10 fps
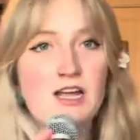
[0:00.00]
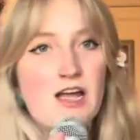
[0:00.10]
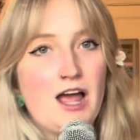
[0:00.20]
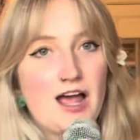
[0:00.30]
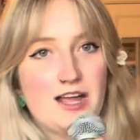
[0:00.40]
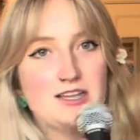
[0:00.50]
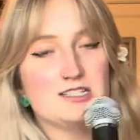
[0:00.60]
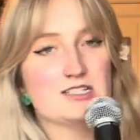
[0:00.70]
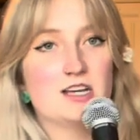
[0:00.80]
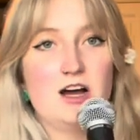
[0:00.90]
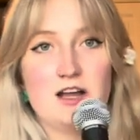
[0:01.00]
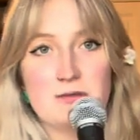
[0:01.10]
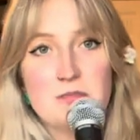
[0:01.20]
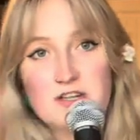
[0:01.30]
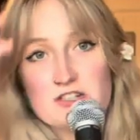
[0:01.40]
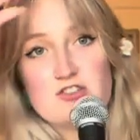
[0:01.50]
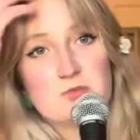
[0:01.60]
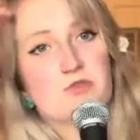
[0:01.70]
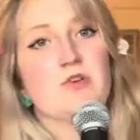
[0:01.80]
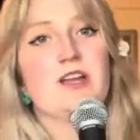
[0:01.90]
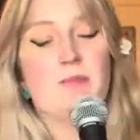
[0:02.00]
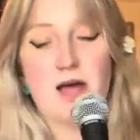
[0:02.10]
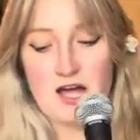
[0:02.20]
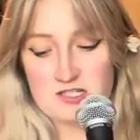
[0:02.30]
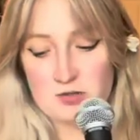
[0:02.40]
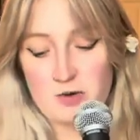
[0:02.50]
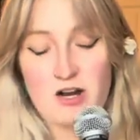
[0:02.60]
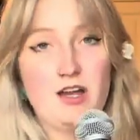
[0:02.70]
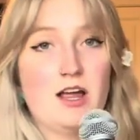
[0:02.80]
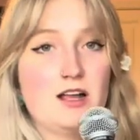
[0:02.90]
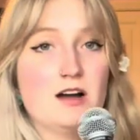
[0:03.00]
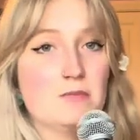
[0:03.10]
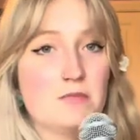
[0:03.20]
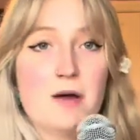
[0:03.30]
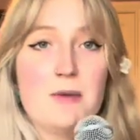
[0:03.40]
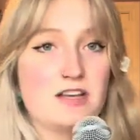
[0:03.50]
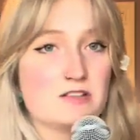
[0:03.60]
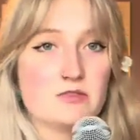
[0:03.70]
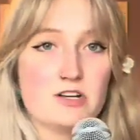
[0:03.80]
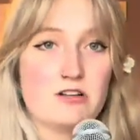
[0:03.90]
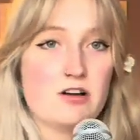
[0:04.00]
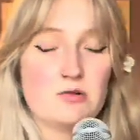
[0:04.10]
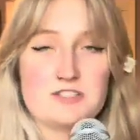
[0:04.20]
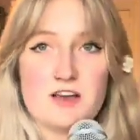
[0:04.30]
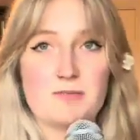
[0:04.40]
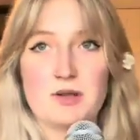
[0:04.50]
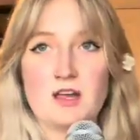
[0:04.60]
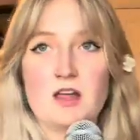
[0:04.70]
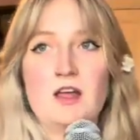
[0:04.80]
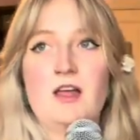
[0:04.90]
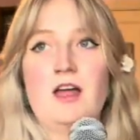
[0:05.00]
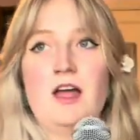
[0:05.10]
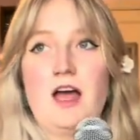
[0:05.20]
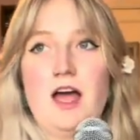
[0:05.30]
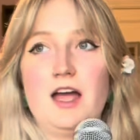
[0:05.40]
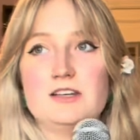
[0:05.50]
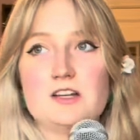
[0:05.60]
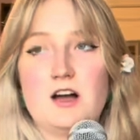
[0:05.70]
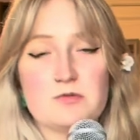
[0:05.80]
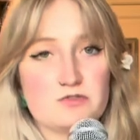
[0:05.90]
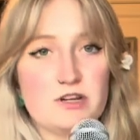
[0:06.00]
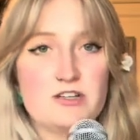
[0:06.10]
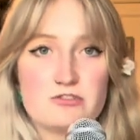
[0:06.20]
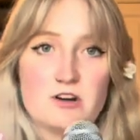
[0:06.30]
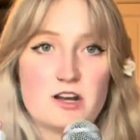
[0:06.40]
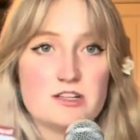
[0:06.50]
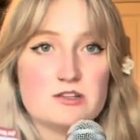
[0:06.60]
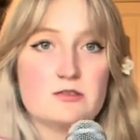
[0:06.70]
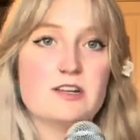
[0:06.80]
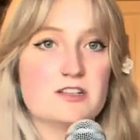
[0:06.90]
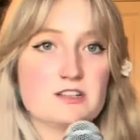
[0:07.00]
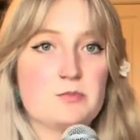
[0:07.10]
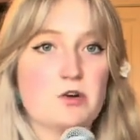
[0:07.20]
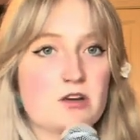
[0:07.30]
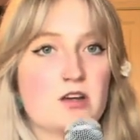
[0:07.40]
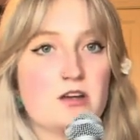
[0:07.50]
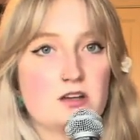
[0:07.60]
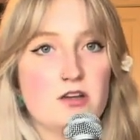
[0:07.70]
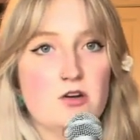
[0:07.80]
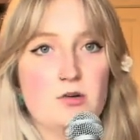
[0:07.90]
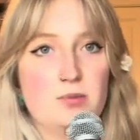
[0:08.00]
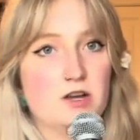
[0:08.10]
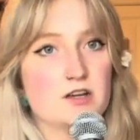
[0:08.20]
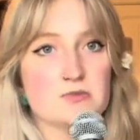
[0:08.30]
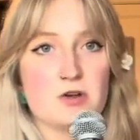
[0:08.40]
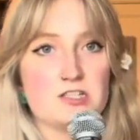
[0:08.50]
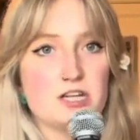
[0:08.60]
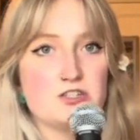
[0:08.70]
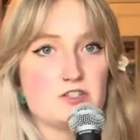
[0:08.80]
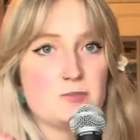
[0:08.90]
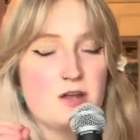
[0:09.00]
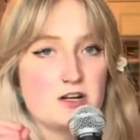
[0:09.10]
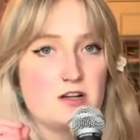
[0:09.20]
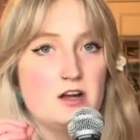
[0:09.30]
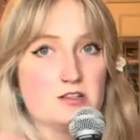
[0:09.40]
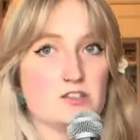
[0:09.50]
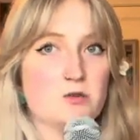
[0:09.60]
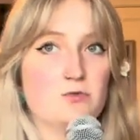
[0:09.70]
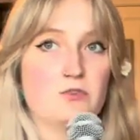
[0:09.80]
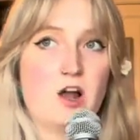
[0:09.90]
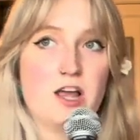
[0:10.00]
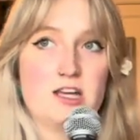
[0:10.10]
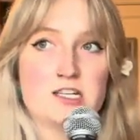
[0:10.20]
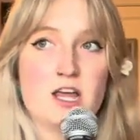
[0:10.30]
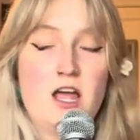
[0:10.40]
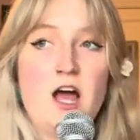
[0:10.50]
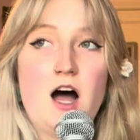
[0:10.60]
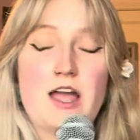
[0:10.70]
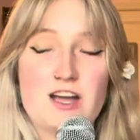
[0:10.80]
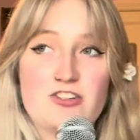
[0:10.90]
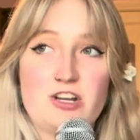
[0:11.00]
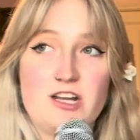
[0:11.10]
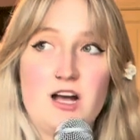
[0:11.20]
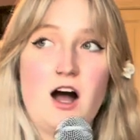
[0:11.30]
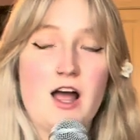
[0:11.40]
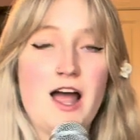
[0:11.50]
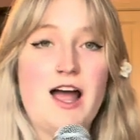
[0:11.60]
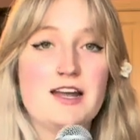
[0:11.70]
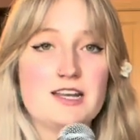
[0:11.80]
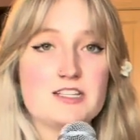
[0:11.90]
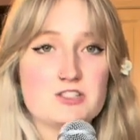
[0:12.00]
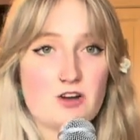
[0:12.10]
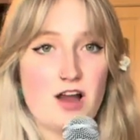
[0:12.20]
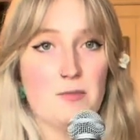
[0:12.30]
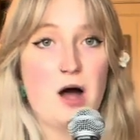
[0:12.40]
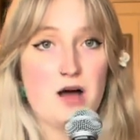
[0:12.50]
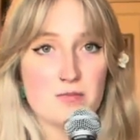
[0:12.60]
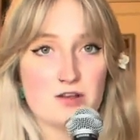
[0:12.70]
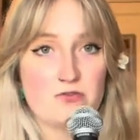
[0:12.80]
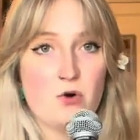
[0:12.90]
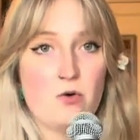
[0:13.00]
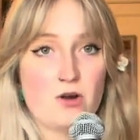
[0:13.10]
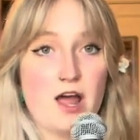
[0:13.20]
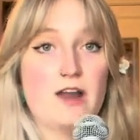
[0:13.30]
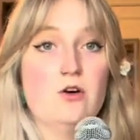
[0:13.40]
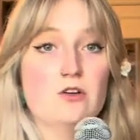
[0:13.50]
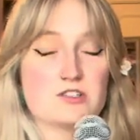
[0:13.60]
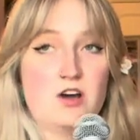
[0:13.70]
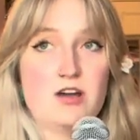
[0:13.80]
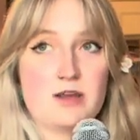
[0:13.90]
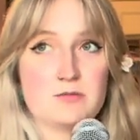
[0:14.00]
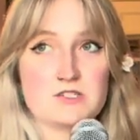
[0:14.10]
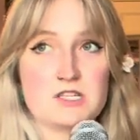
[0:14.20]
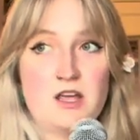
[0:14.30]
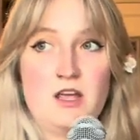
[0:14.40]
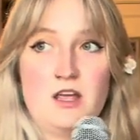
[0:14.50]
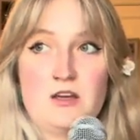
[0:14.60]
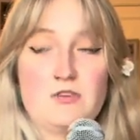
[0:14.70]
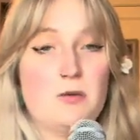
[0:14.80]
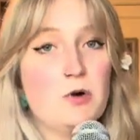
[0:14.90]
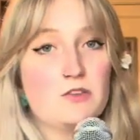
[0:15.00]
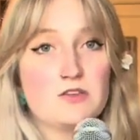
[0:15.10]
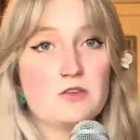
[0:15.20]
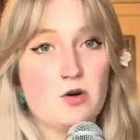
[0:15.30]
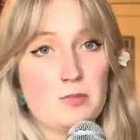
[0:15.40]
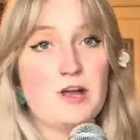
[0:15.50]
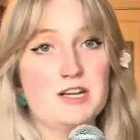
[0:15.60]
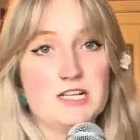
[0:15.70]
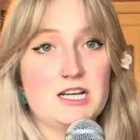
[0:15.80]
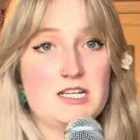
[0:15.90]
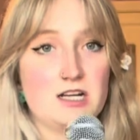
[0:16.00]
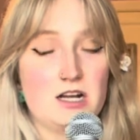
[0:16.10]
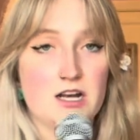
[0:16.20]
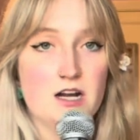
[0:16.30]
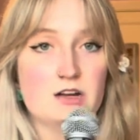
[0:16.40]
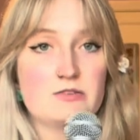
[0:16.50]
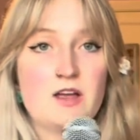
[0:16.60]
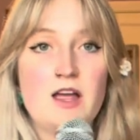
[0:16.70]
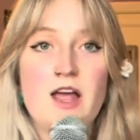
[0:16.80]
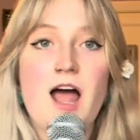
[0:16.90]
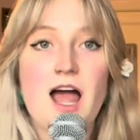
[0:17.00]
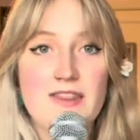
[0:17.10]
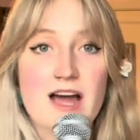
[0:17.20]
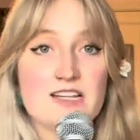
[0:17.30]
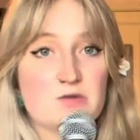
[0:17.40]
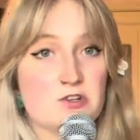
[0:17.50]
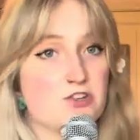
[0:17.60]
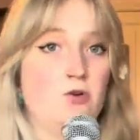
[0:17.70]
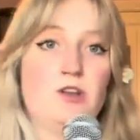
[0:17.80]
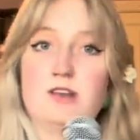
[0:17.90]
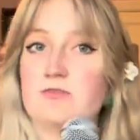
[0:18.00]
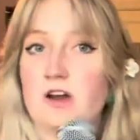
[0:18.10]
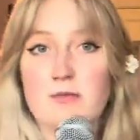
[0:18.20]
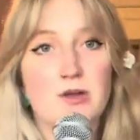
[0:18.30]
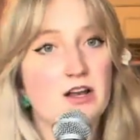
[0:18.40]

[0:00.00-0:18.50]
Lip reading: And my addiction was really bad to where I'm a massive reader. I always have been. And I was really struggling to read this book, because my attention span had gotten so fried. I had Instagram on my phone at all times for a month. Normally I delete it on and off. And that's what totally fried me.